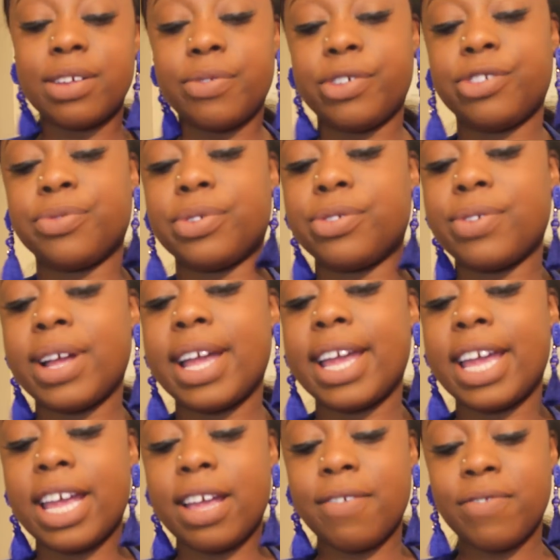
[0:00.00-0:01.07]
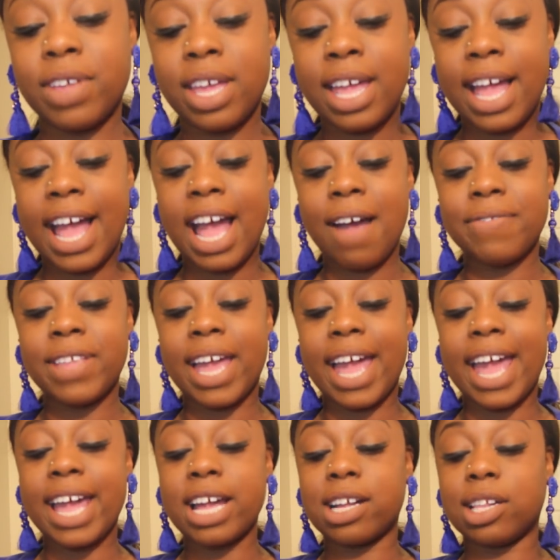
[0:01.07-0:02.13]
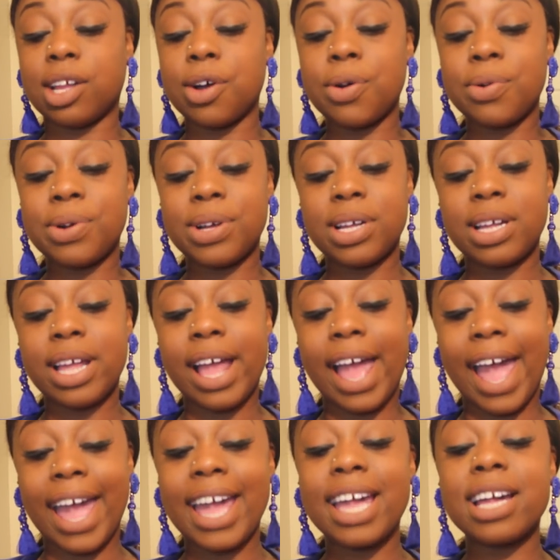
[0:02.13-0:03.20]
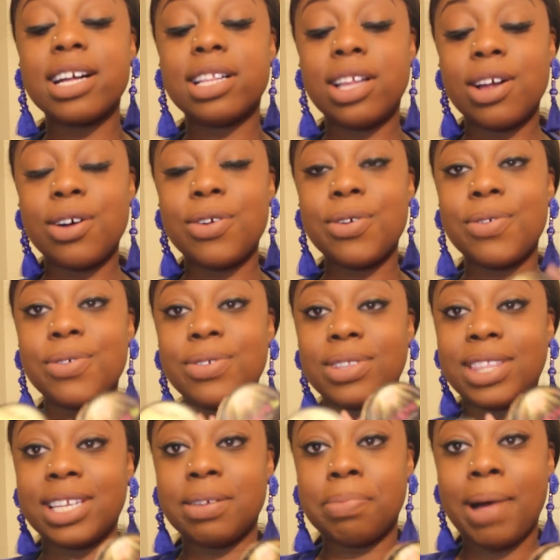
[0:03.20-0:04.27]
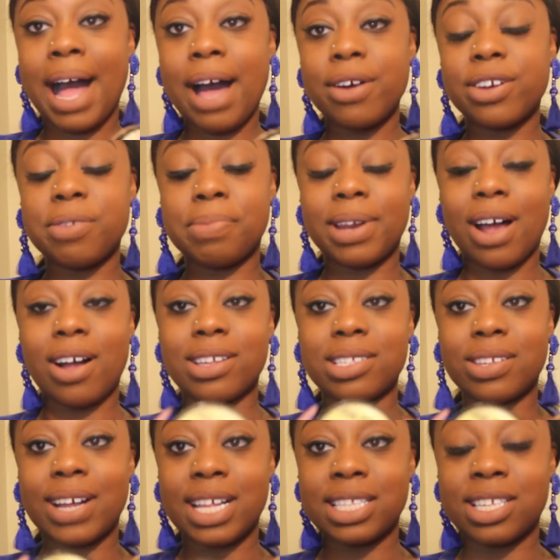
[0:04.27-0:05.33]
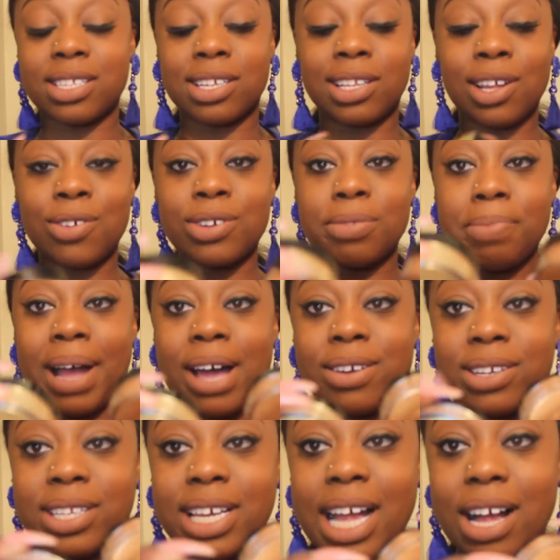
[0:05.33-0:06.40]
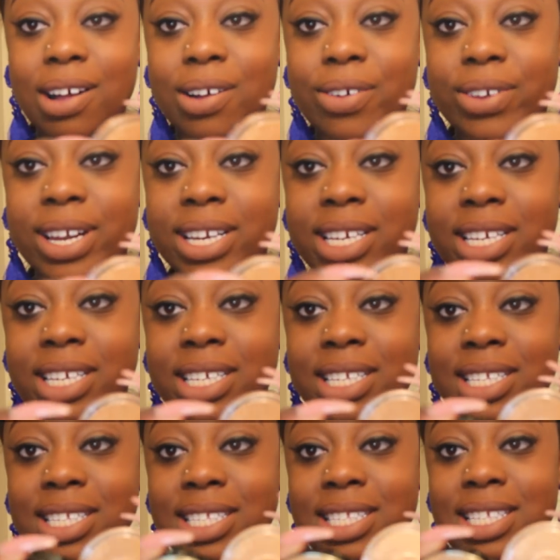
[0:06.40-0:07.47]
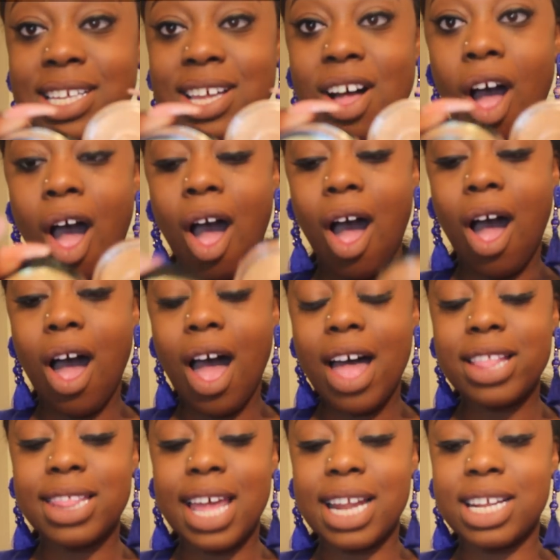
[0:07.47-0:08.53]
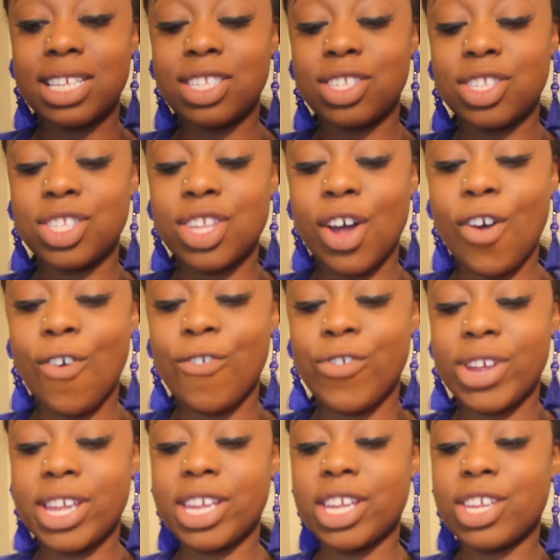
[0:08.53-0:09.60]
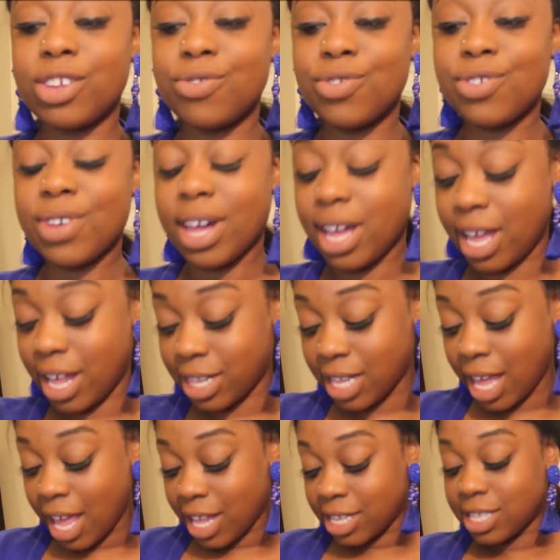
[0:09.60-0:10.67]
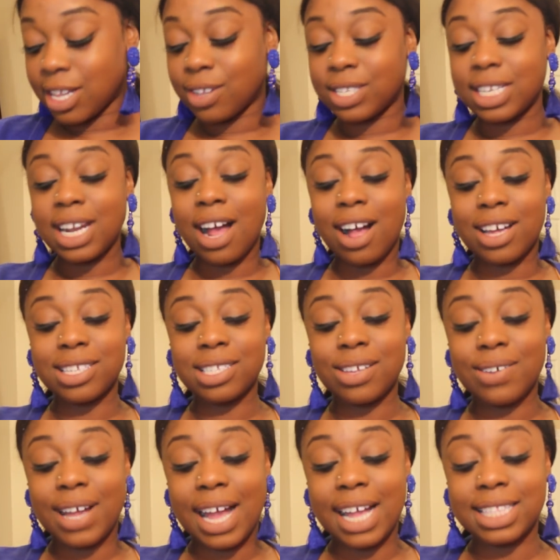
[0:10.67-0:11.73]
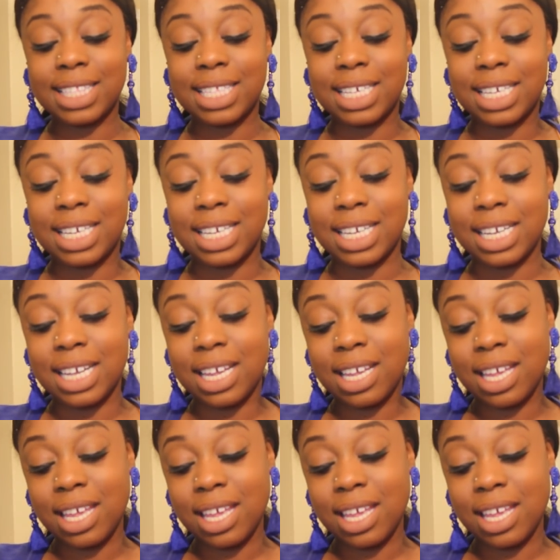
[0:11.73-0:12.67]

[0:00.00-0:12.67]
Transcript: which one do i have i have the anglo anglo little powder but i also got this gloating powder look how gold it is that is so freaking cute, you guys. So then I also got the,